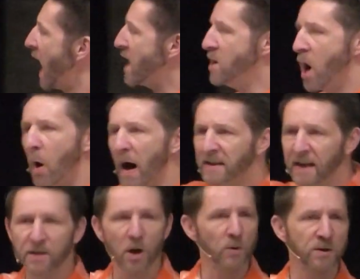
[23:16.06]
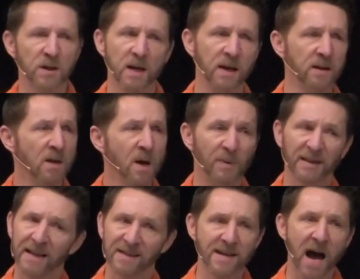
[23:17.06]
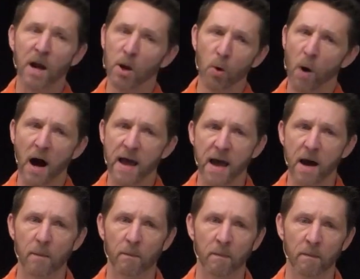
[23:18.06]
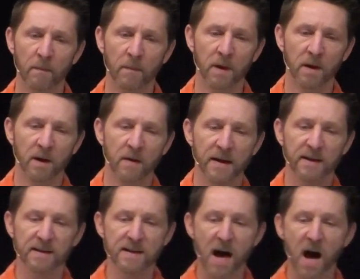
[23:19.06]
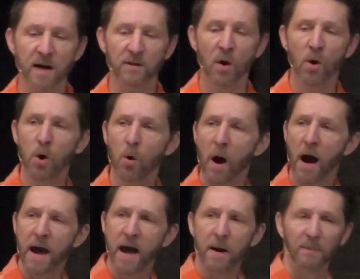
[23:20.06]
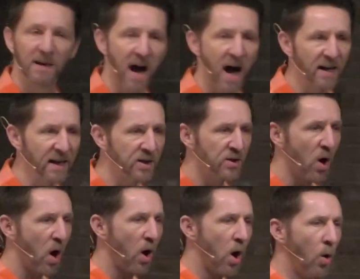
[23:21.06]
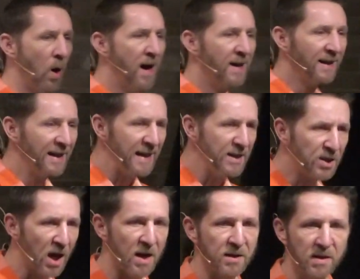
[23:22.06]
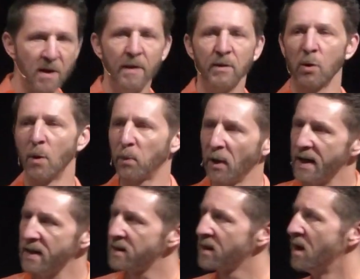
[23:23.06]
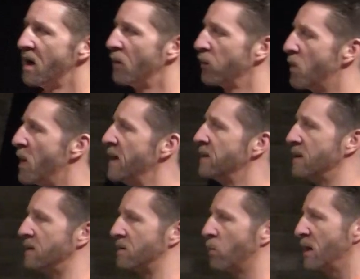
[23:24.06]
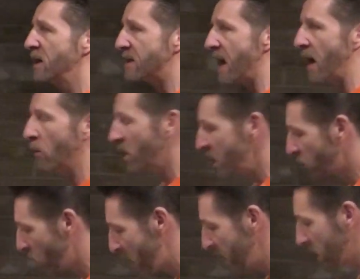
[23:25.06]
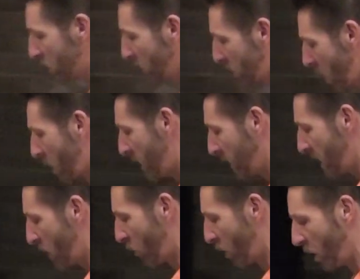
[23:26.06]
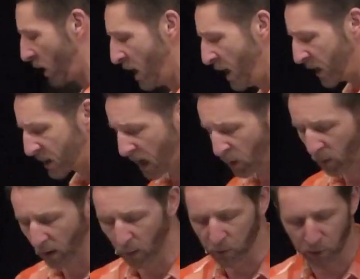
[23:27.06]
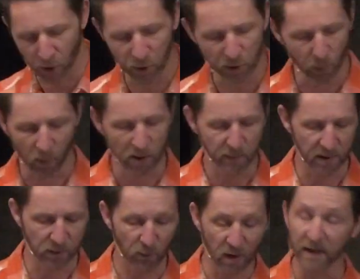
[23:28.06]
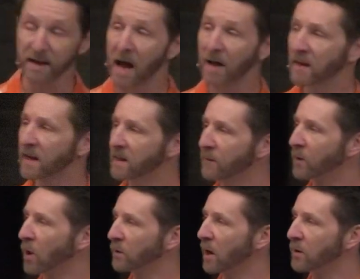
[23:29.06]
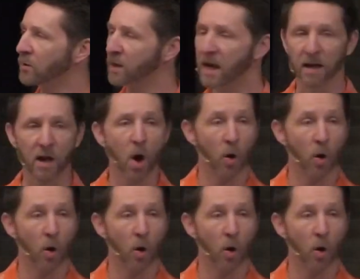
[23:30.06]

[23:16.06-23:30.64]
I know I did those things, but that's not who I am. That is not who I am. Godly sorrow leads us to a place of repentance. What is that? What is repentance? We talk about that word. It's kind of one of those churchy words, but it's really not that difficult to understand.